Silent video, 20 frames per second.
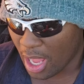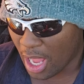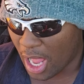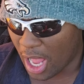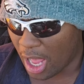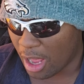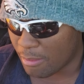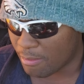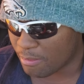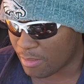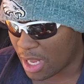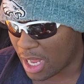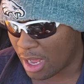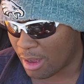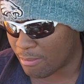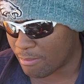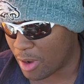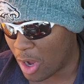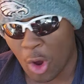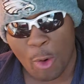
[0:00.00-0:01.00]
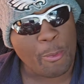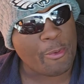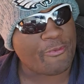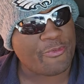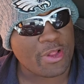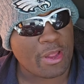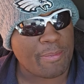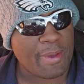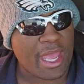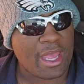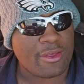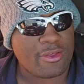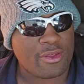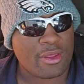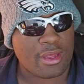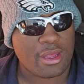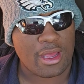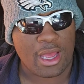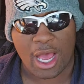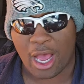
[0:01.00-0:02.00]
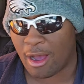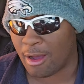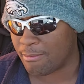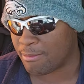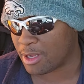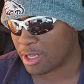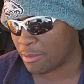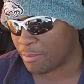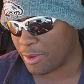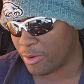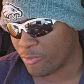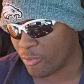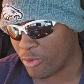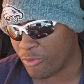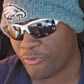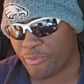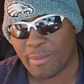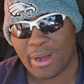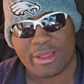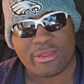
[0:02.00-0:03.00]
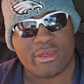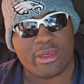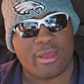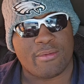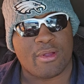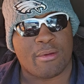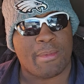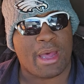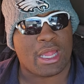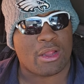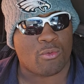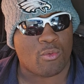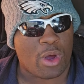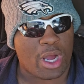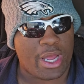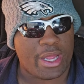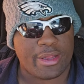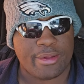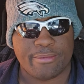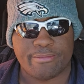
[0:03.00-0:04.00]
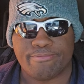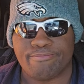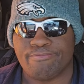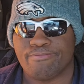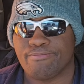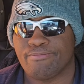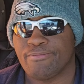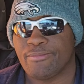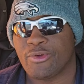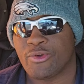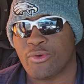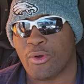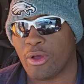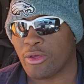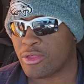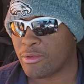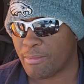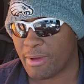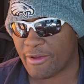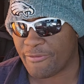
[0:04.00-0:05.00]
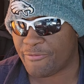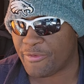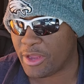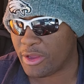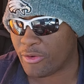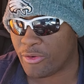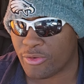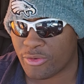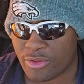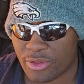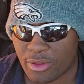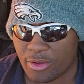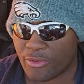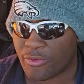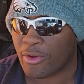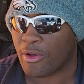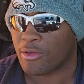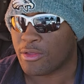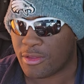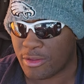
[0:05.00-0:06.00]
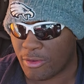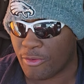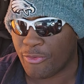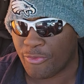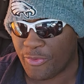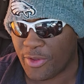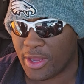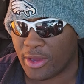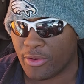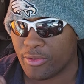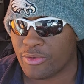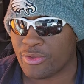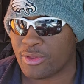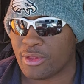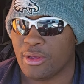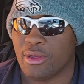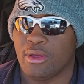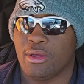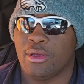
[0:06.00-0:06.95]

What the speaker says: hoping for the best. I'm gonna be rooting for my team no matter what. Crossing those fingers.